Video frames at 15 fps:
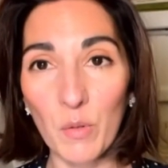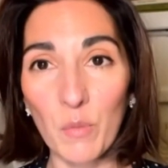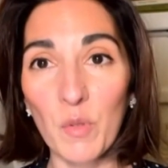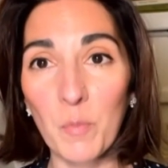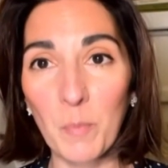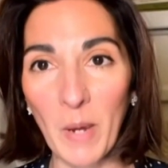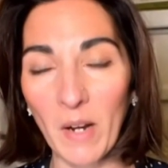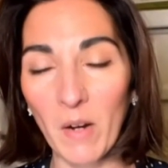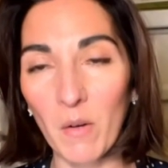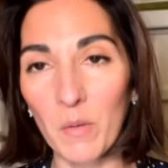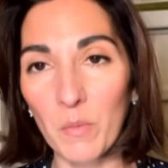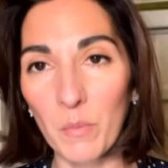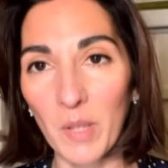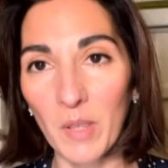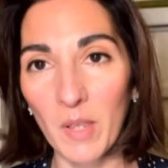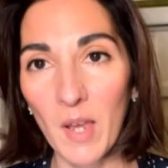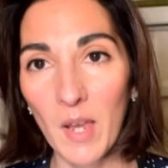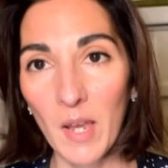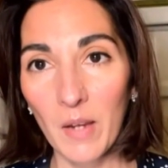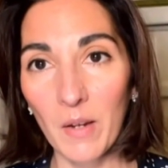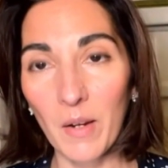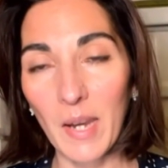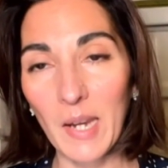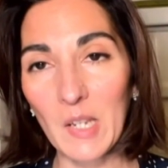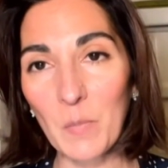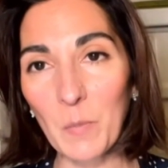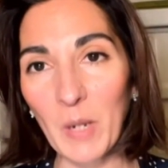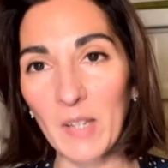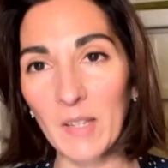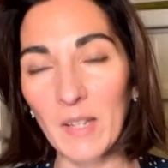was bang on with uh,
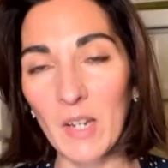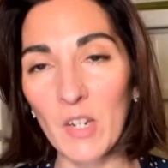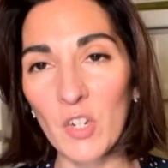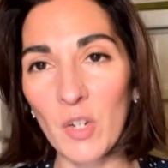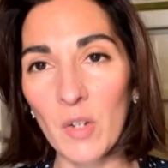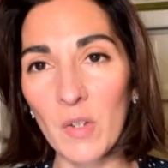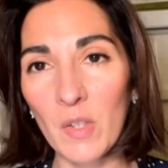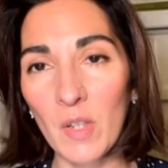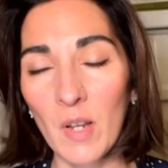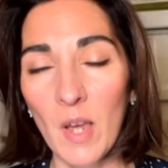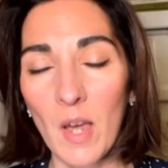expectations.